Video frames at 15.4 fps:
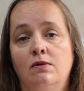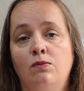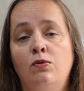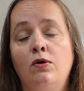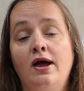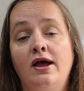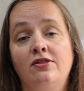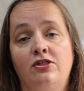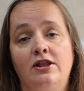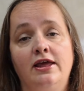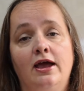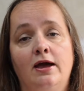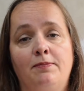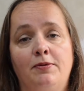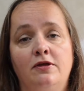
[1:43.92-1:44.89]
What actually
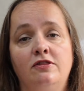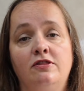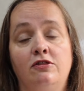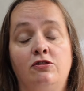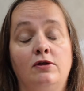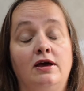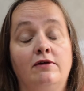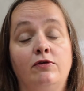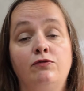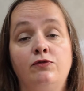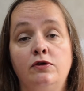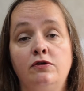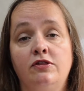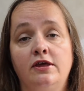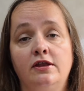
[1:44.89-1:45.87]
happens is you'll have a
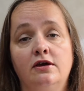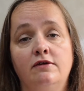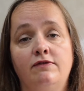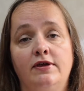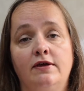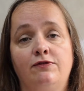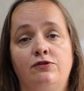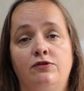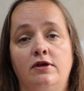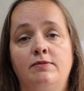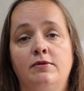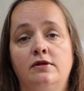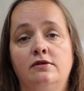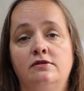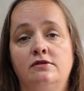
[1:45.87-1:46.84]
routine IVF
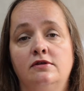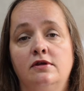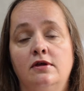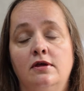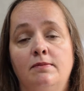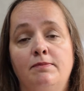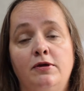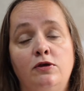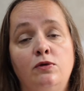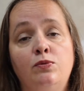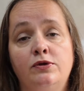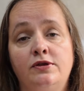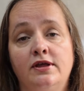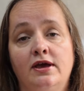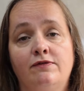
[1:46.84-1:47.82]
treatment, but you
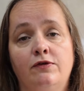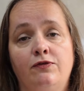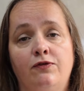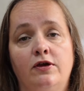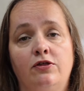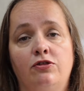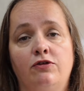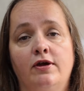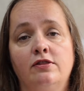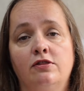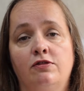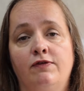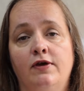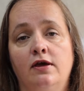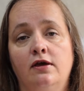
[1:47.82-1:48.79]
wouldn't have a fresh
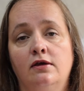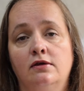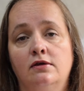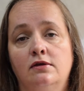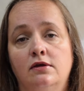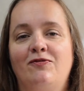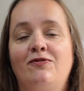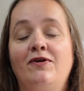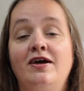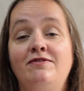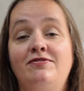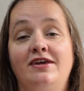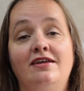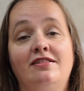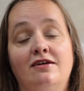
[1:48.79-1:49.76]
transfer.
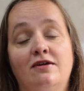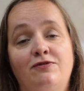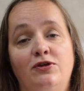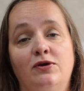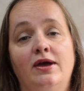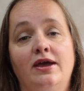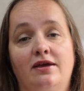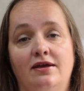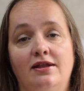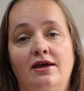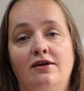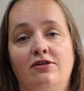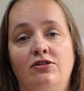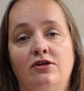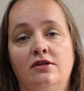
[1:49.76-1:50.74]
5 days after your egg
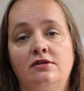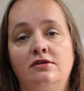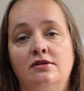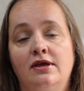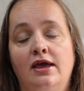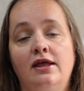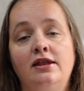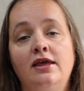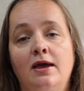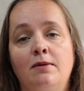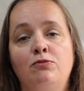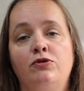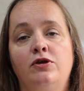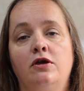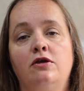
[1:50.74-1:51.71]
collection, any
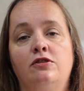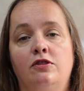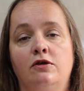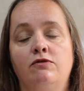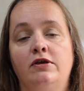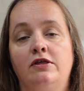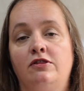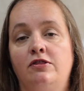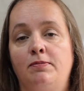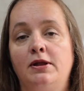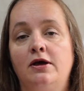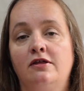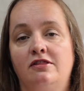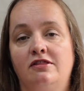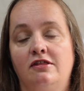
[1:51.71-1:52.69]
embryos that reach the
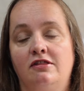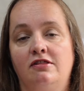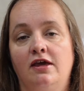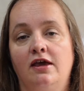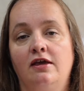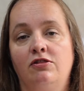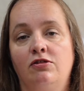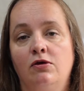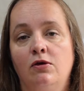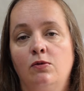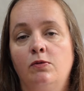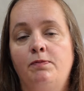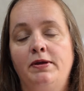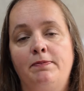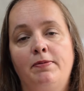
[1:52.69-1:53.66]
blastocyst stage
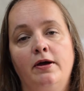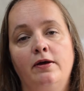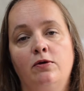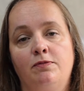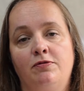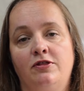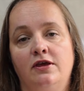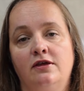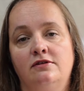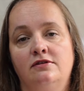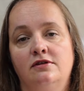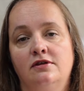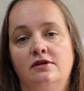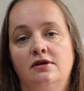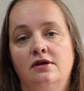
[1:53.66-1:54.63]
will be
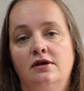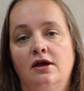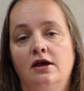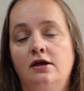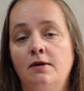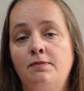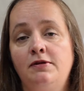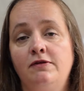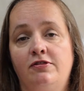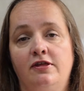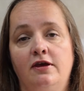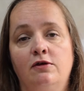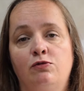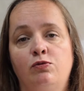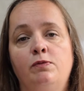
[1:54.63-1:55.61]
biopsied. A couple of
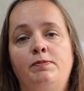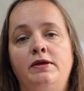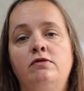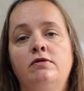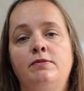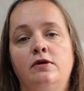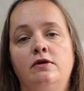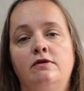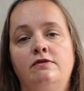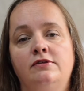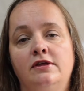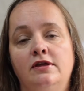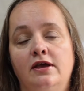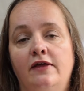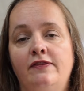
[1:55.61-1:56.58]
cells will be removed
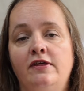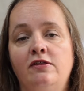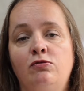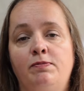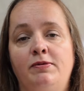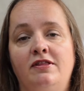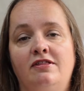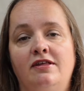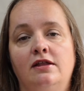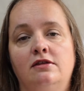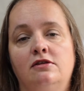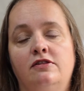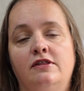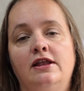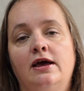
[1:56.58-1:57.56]
and these will be
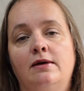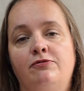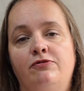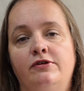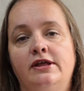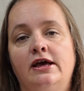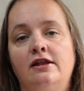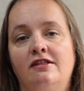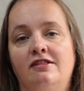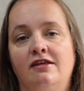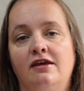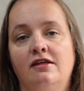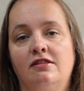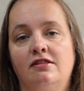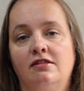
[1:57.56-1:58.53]
sent to the lab for
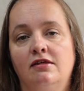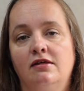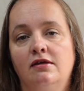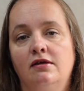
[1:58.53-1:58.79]
analysis.